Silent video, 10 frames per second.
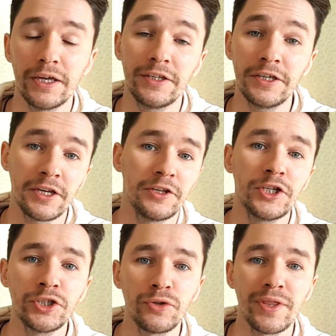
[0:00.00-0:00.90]
And in
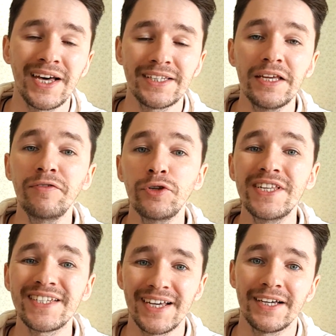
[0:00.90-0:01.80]
addition to that, if you
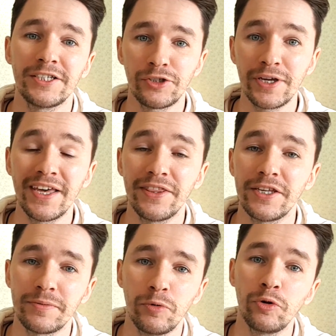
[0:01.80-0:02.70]
decide to get
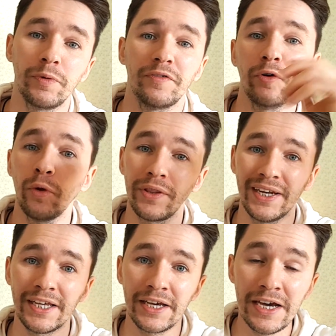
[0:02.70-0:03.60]
this book by following the
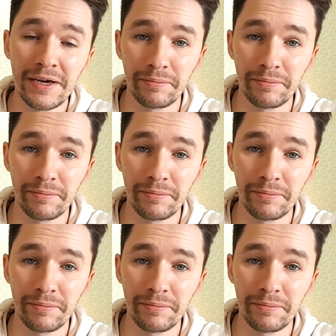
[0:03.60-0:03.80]
link